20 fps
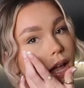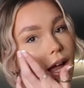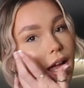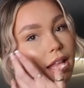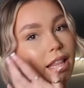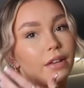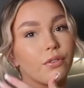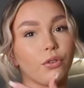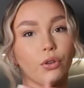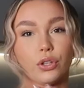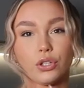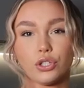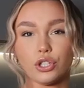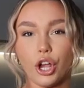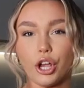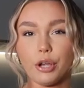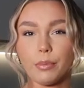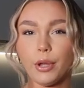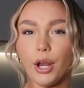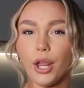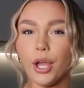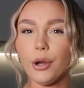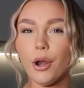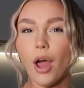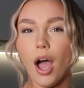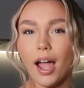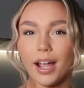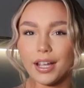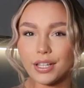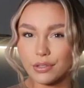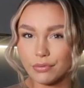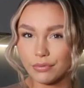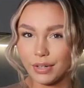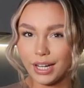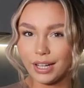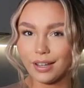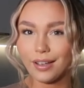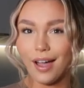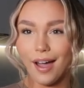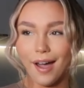and they've got the Jo Malone ice
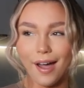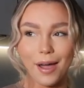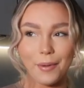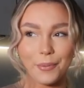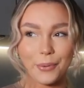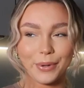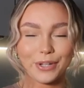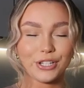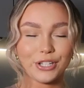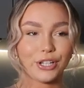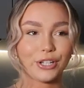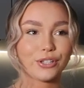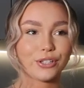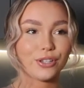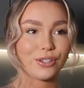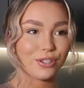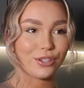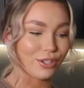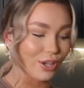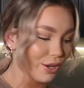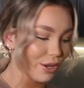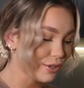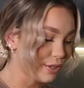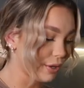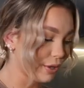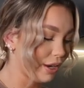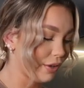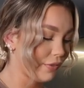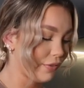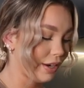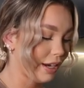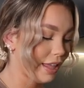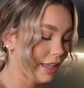rink up, which looks so, so lovely.